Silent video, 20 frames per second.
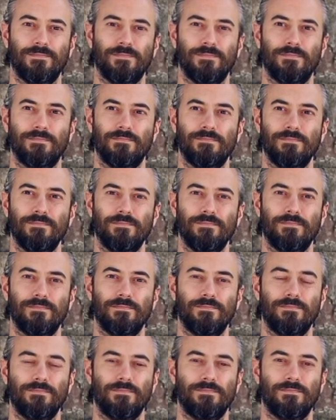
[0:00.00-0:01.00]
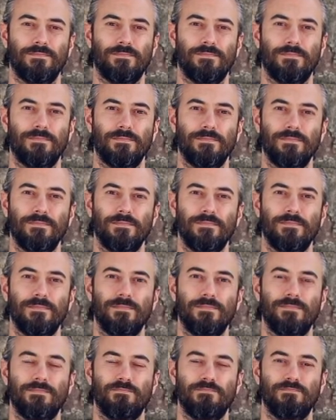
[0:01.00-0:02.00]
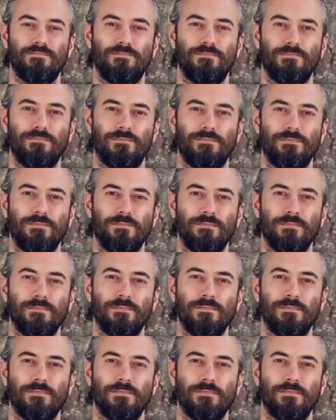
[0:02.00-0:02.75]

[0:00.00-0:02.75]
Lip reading: No words are spoken by the person on screen.